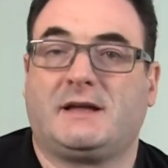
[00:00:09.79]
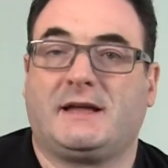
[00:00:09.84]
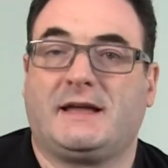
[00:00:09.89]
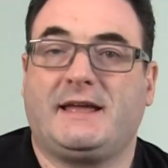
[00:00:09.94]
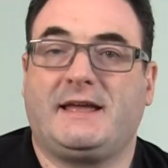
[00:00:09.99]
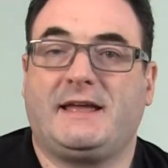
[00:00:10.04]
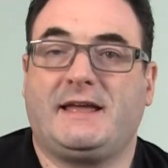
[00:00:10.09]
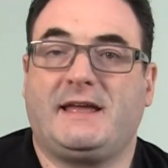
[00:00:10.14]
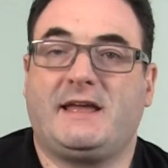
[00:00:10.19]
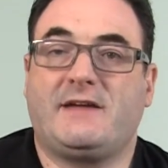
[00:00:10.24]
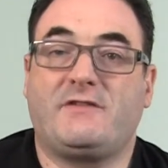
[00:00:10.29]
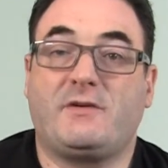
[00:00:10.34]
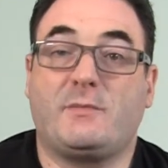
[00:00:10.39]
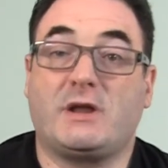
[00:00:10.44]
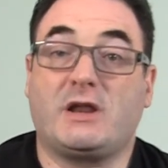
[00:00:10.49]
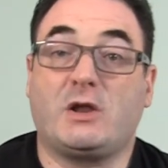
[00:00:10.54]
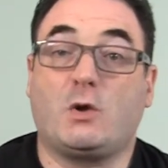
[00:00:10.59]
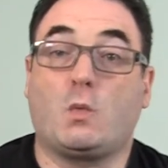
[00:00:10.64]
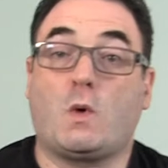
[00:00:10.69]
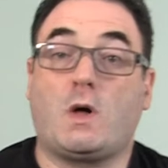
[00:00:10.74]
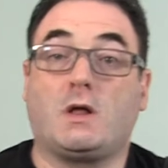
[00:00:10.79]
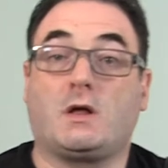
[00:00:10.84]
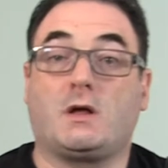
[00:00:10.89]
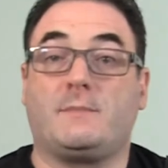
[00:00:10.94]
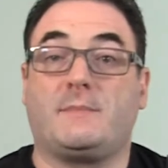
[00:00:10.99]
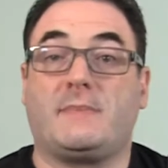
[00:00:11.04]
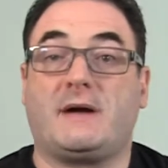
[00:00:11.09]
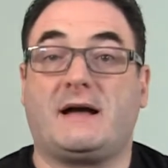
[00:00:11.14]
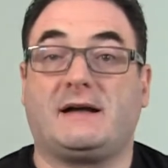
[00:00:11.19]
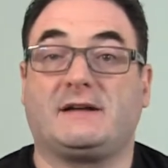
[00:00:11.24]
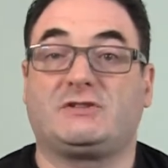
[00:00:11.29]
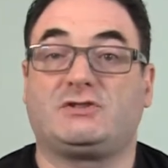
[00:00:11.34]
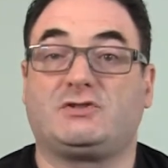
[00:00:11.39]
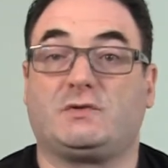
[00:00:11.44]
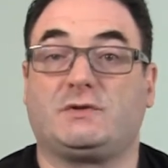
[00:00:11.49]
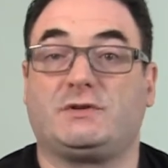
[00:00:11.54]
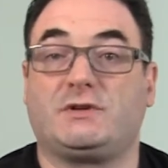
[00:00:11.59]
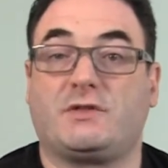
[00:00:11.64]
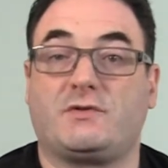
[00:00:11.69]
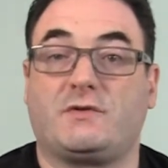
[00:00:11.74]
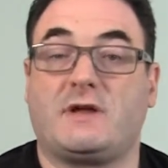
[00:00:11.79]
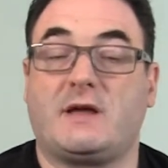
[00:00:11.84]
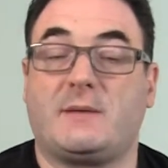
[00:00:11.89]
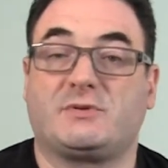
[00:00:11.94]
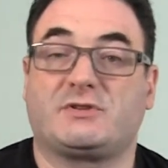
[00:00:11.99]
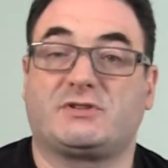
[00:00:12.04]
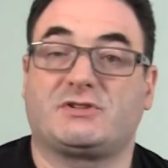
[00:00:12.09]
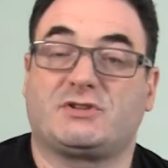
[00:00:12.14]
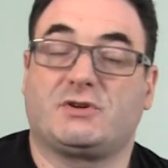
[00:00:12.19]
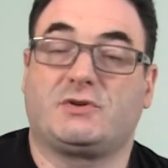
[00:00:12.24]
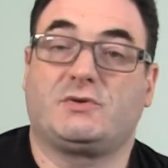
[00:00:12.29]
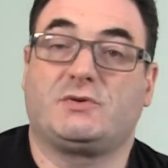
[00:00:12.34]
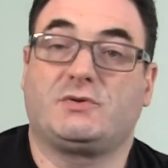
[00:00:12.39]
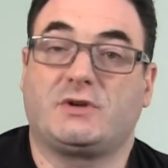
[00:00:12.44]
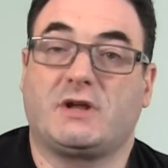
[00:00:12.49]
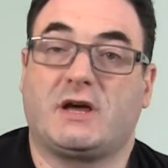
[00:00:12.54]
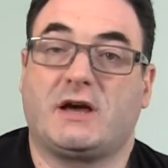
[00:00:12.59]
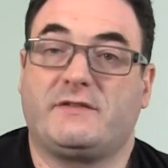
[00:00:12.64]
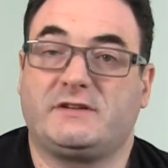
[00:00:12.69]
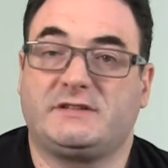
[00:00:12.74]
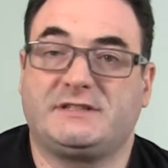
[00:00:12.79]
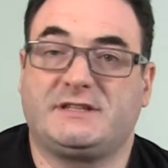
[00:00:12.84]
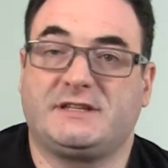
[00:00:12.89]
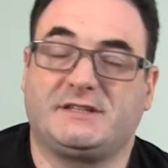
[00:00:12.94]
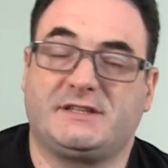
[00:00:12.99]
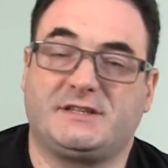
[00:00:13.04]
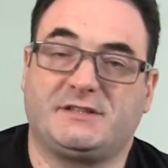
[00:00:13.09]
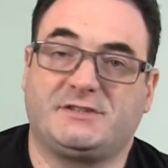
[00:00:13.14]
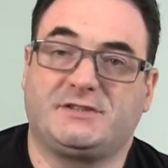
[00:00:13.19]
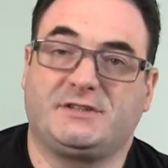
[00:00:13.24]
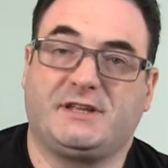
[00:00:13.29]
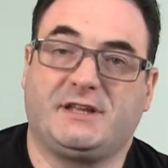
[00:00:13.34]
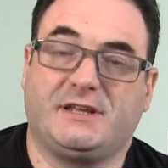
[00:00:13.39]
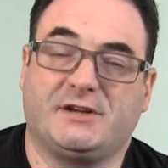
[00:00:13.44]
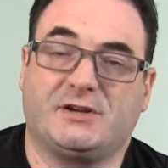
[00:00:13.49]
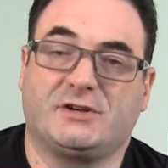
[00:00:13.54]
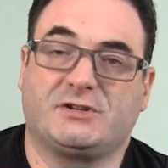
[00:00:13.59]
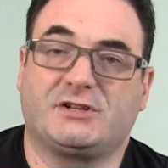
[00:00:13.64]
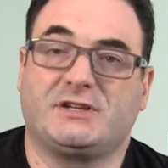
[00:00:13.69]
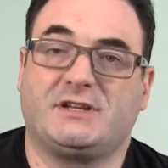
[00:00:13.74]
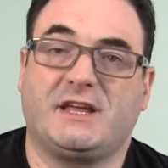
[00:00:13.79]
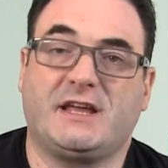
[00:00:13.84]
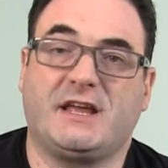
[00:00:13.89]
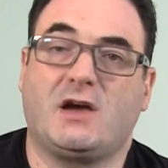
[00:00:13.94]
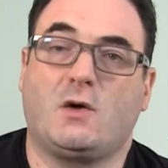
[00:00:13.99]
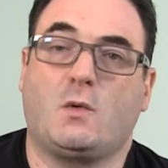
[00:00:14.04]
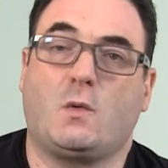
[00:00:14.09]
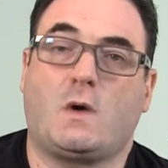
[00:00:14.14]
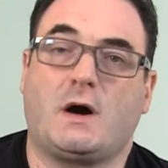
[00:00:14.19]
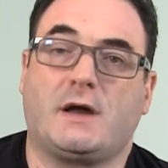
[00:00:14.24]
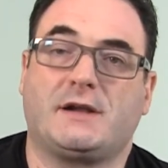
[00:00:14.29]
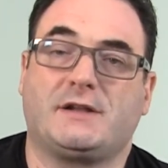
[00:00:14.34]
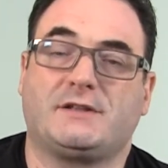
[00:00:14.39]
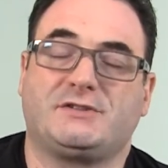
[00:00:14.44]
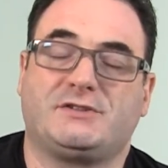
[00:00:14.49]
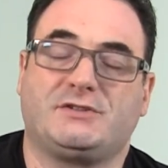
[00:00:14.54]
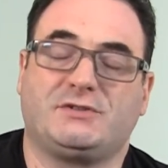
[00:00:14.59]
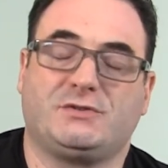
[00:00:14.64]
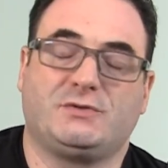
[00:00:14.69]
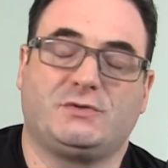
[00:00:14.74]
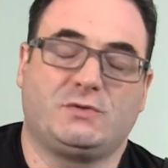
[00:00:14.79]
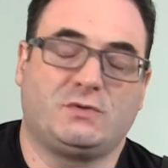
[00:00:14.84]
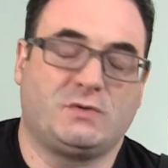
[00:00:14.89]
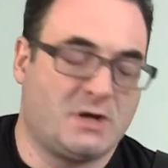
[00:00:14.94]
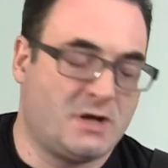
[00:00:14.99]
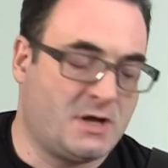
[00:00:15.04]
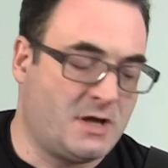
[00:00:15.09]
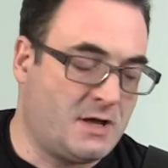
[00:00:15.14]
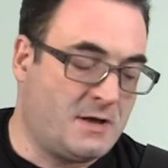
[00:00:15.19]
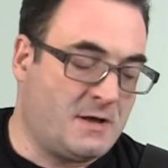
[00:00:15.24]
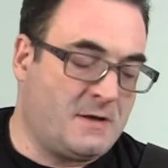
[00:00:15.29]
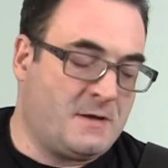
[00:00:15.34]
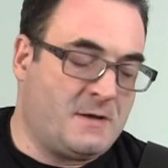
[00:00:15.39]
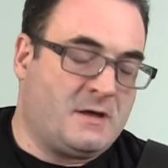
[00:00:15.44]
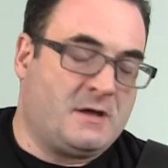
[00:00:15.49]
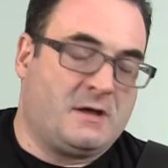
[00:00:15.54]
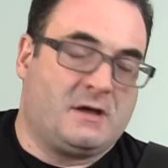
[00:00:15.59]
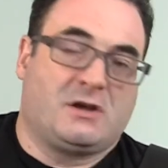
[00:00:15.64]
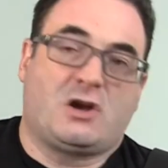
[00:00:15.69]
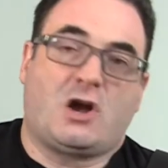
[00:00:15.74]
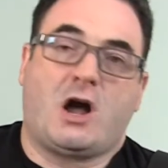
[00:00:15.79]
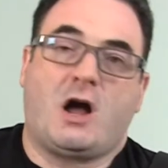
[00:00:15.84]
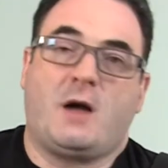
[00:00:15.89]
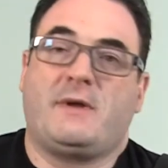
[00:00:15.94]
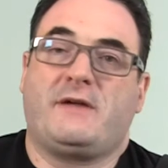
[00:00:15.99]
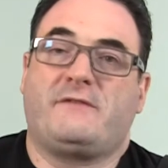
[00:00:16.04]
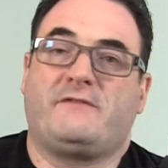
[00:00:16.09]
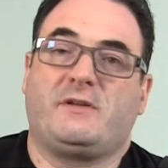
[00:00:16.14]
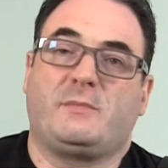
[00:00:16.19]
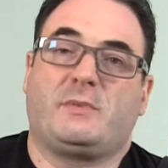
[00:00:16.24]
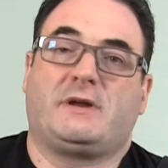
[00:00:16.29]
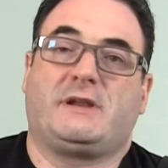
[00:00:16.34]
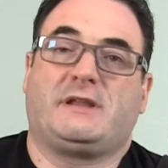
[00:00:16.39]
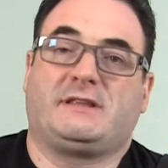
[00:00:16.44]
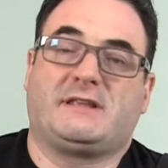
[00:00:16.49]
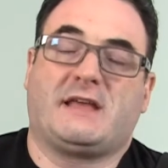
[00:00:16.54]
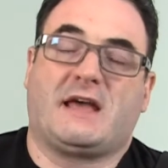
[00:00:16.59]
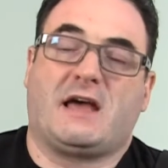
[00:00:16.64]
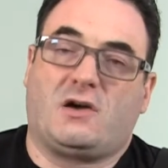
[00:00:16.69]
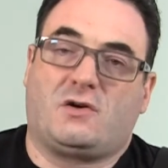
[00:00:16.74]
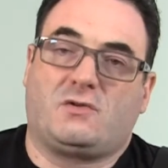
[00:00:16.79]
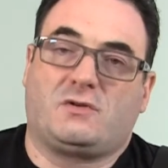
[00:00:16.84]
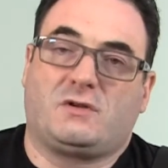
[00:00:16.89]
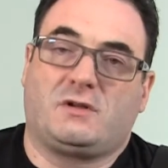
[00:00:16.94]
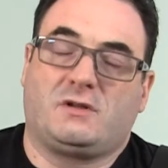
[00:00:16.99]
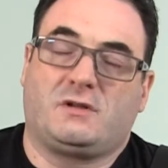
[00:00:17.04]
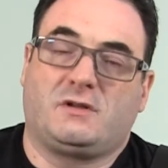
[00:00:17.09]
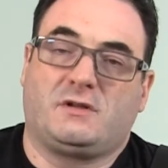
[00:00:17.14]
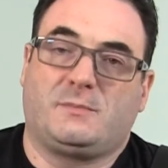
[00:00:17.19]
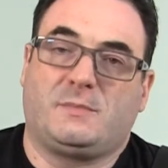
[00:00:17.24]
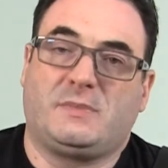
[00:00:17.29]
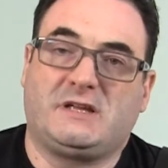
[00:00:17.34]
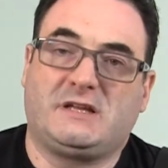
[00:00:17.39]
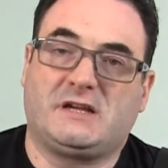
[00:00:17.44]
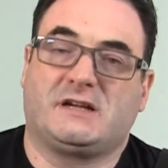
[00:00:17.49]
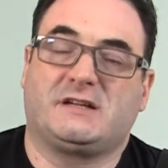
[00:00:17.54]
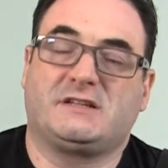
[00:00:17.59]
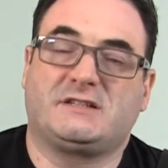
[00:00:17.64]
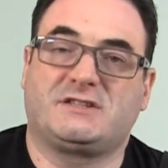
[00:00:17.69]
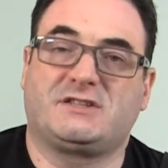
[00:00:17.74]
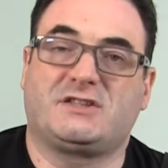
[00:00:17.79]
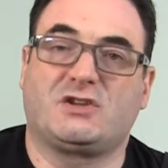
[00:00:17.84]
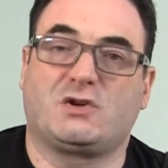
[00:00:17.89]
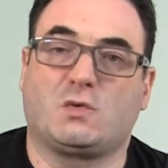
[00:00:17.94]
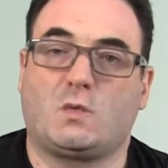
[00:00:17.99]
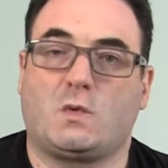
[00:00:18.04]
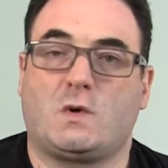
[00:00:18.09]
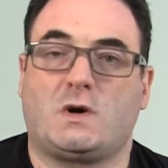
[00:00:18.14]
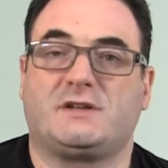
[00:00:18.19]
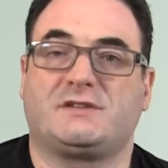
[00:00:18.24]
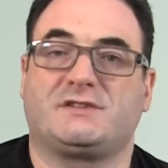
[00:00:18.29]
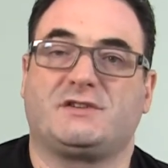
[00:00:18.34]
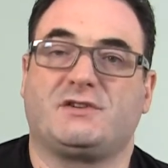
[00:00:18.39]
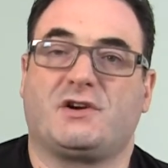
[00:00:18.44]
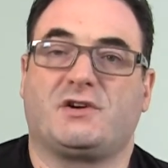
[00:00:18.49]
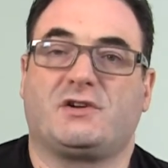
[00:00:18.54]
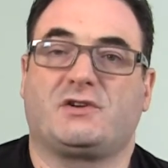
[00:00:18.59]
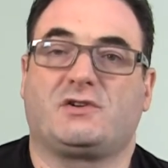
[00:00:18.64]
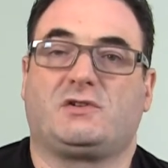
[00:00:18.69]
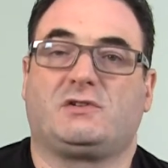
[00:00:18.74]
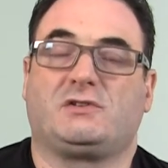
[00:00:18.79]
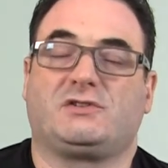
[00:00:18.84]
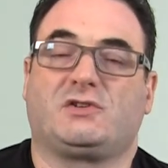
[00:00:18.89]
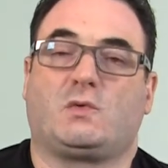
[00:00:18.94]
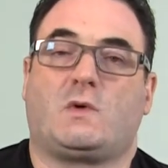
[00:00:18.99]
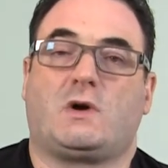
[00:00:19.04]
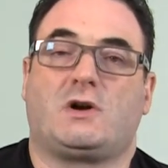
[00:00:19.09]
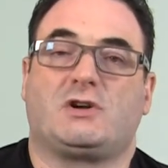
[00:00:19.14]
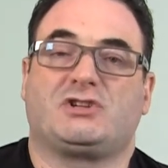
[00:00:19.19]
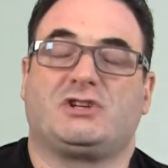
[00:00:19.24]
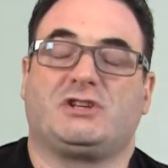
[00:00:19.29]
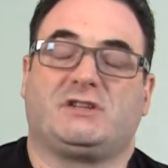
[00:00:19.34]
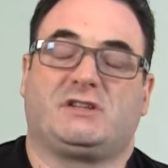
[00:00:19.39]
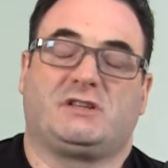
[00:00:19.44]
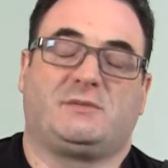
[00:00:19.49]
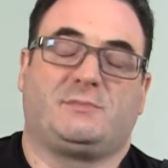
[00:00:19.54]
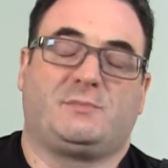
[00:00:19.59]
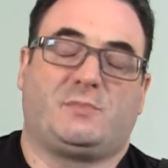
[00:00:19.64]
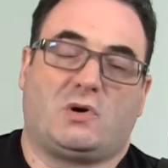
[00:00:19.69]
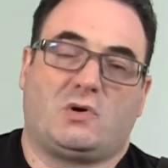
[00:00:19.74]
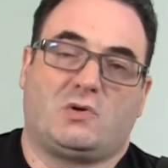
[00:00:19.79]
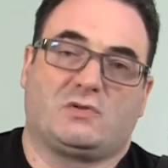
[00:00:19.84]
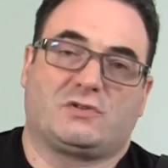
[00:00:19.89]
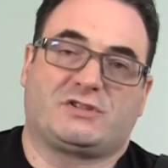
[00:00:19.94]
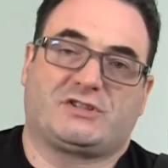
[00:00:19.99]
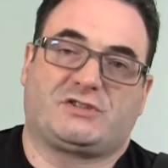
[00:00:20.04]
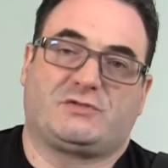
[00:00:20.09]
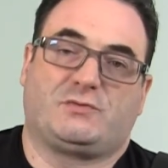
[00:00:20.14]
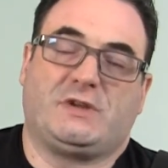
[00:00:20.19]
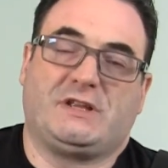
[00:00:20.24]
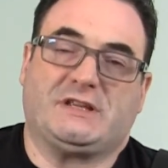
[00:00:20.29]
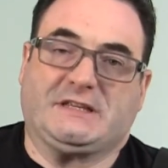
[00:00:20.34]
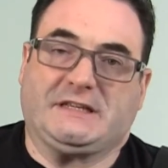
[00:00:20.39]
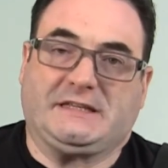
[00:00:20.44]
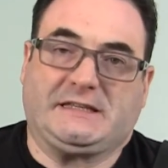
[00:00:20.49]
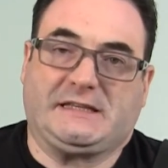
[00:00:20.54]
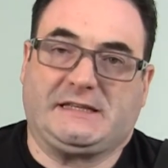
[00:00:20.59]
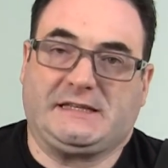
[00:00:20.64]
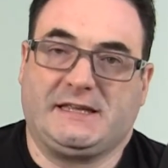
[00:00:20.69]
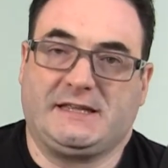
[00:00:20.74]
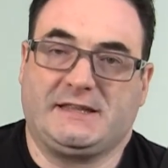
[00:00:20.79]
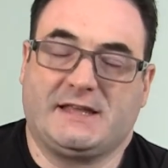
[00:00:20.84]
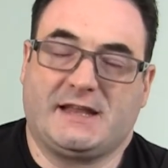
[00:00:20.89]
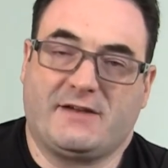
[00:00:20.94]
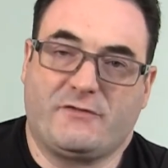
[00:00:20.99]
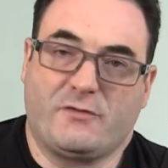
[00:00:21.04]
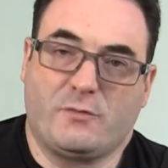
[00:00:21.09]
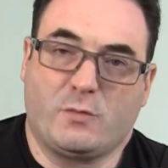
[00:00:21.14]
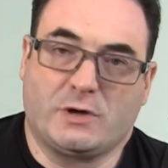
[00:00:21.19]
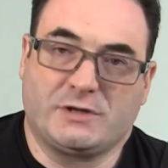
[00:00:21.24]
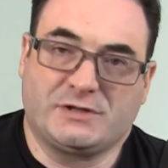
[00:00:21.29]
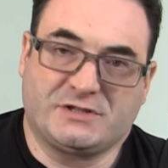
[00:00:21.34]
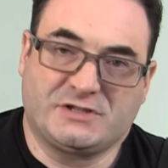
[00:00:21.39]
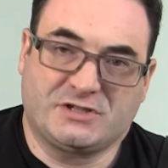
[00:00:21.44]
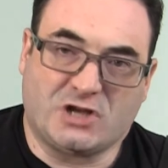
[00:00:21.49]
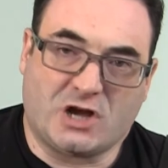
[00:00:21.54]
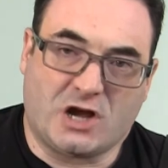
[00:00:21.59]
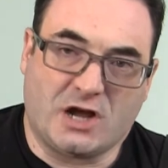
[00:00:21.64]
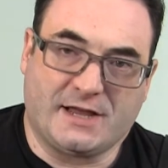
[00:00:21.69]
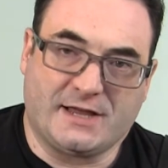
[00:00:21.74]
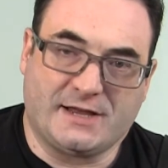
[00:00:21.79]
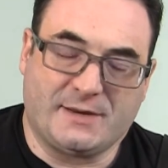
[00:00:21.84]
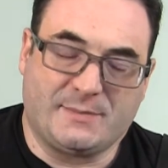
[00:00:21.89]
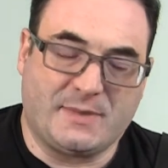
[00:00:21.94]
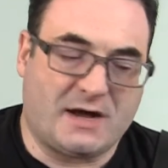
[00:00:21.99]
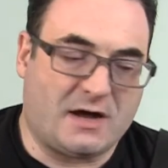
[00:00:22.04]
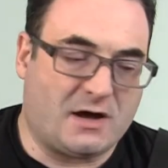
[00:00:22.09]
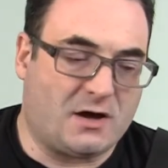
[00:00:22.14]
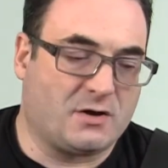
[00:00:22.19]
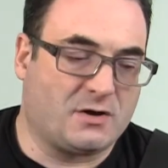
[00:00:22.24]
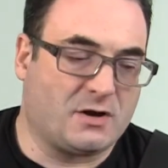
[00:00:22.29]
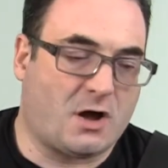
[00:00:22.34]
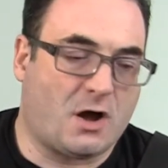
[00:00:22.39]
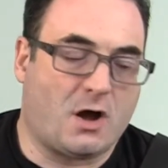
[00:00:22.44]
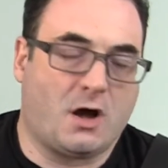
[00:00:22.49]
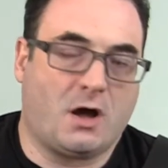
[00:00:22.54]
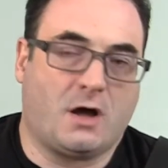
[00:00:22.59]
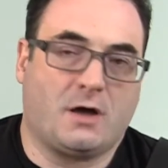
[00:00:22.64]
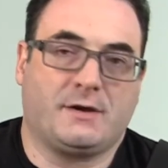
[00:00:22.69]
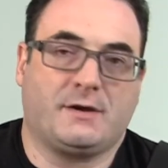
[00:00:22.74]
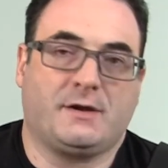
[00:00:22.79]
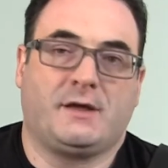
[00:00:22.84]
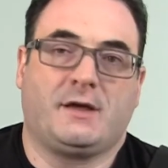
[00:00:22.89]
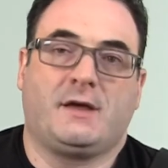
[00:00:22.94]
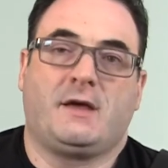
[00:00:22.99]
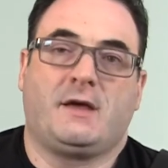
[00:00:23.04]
Hey everybody, welcome back to another episode of Addicted to Gear. Today I wanted to calm everybody down because there was an article in the Washington Post recently that everyone's talking about on,